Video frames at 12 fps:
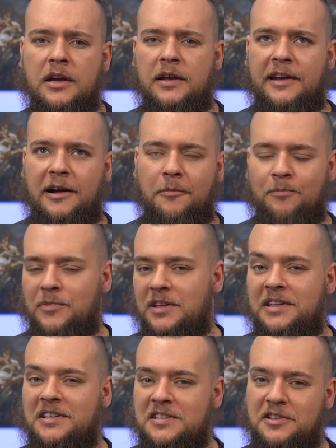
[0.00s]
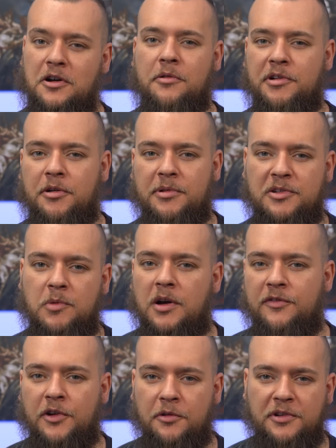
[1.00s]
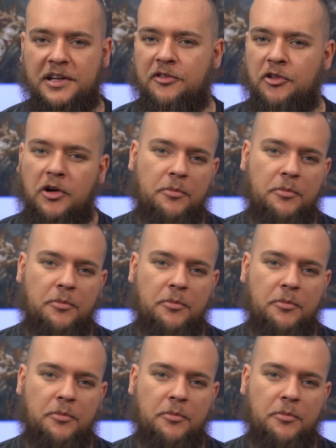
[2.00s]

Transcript: Now, in this scenario, it's worth noting that